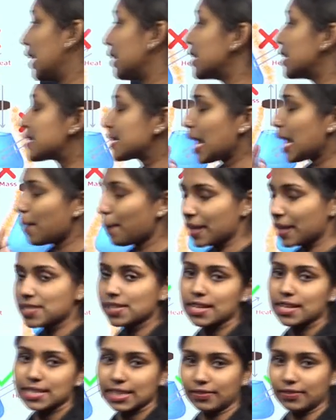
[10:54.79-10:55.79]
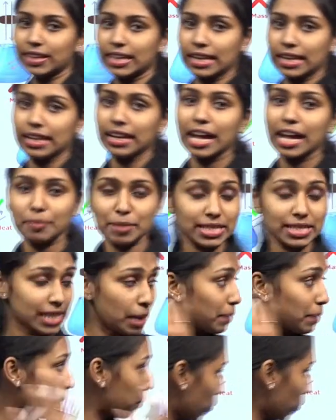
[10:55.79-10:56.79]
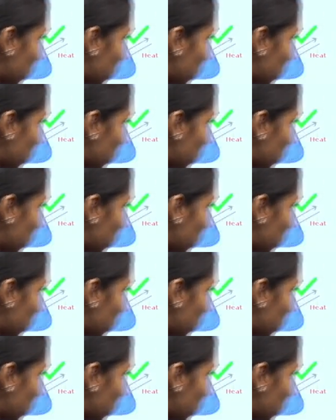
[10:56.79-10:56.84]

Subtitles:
The same picture is given here. I mean, same type